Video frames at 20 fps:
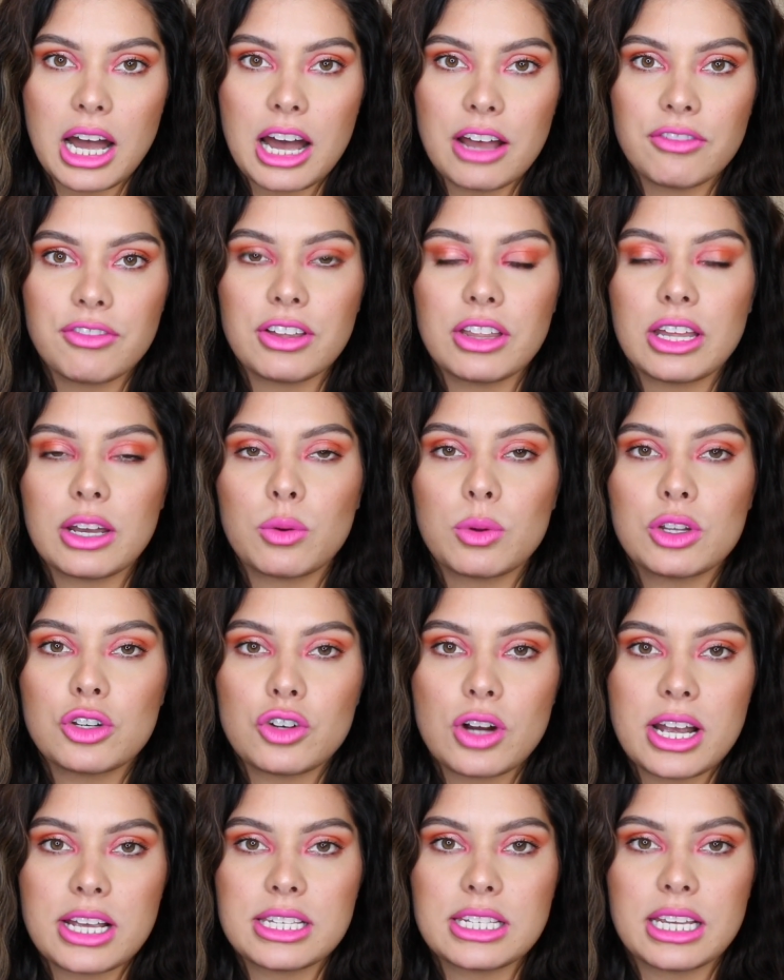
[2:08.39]
I feel like with
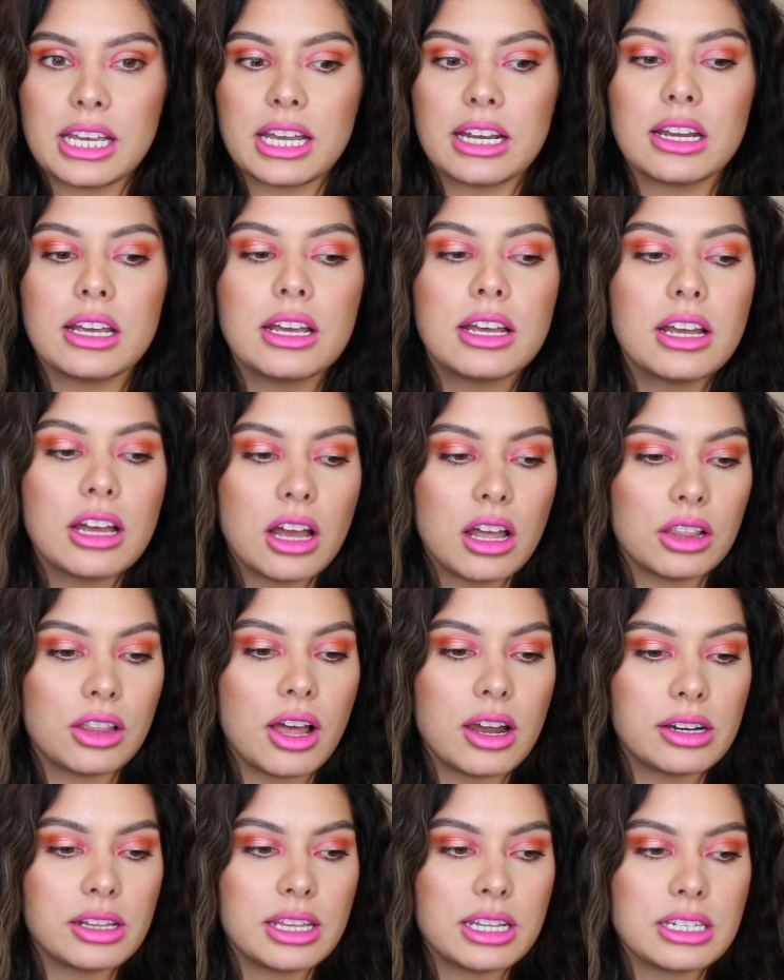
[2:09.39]
dry skin, a
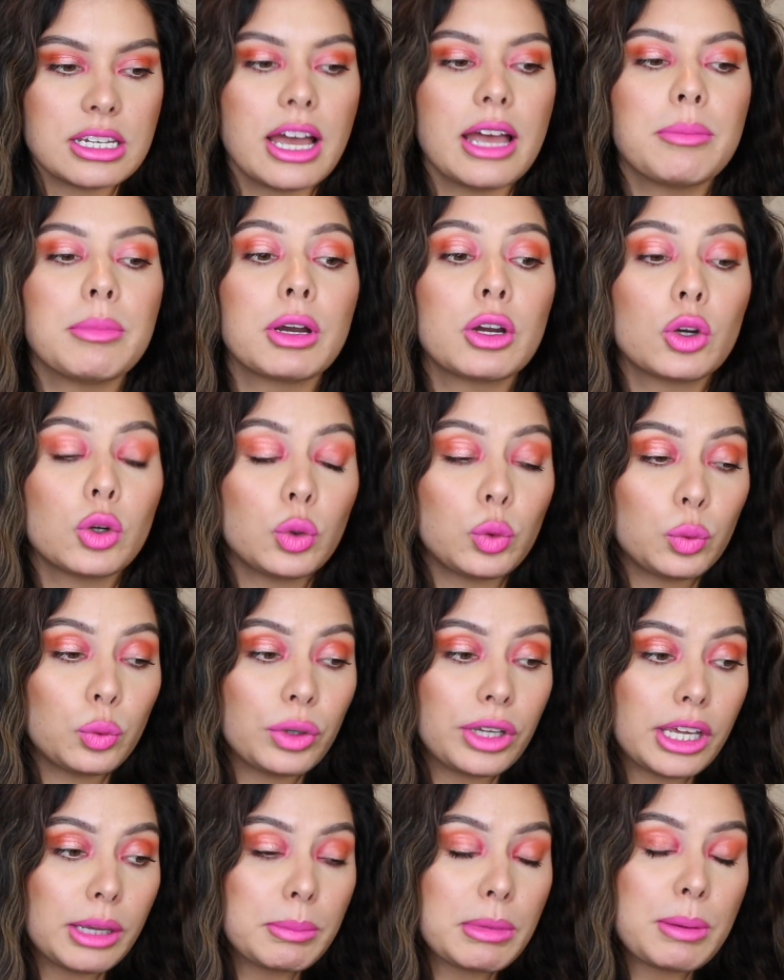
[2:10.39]
lot of the time
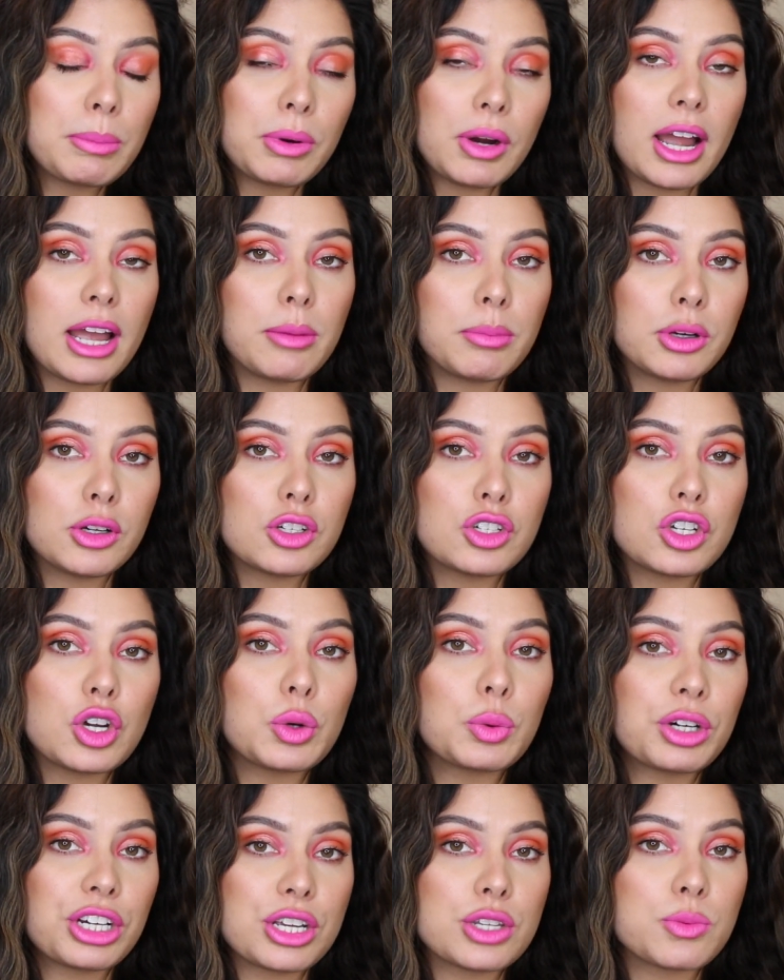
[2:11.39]
cream primers
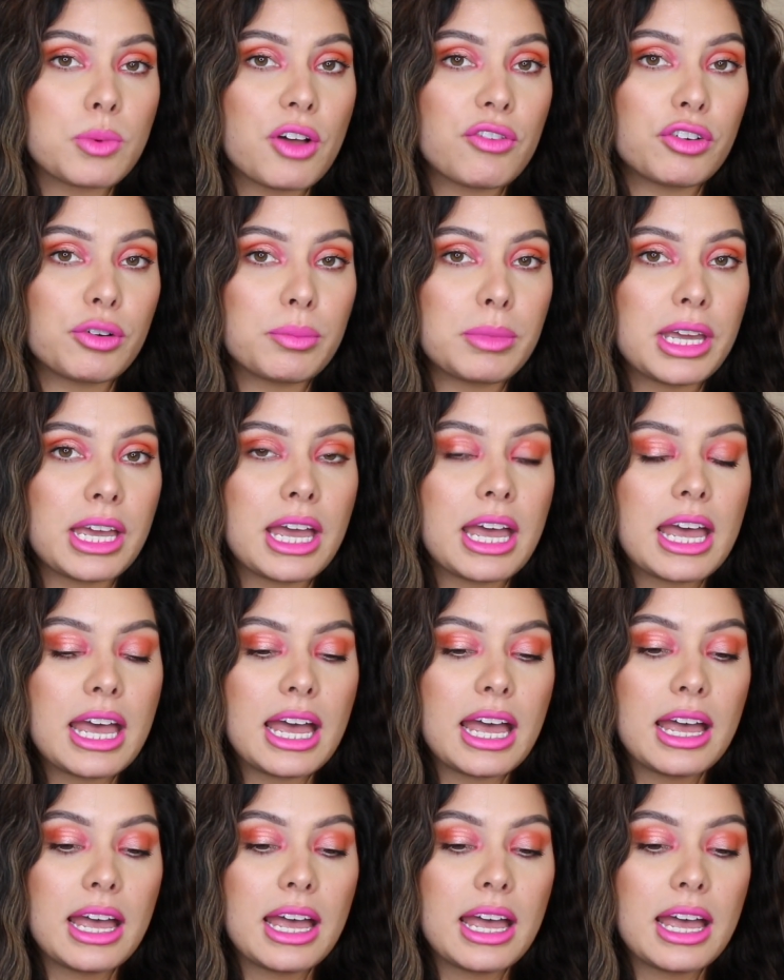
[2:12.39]
don't work as well for me